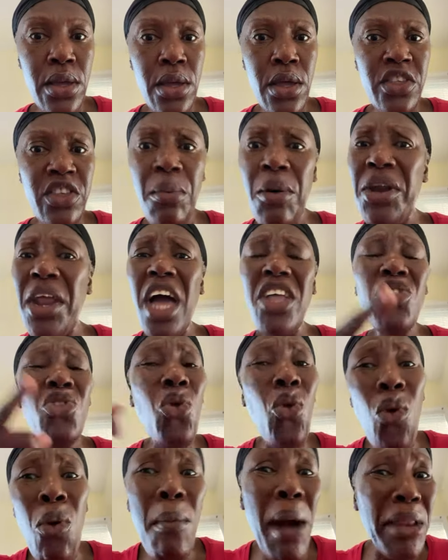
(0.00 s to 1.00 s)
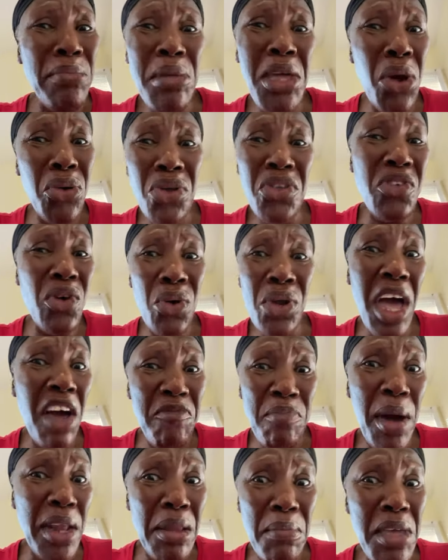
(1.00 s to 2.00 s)
Someone had 2 man me on the son of
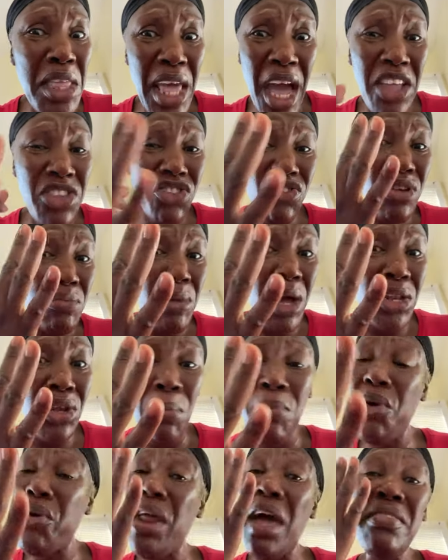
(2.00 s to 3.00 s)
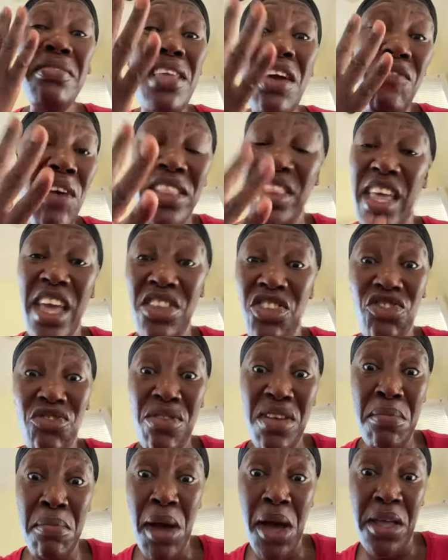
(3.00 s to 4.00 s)
pandemic and 3 man. No, me could have never take
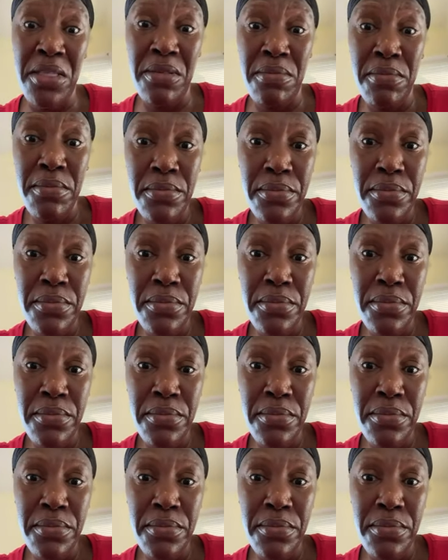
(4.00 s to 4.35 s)
3 man.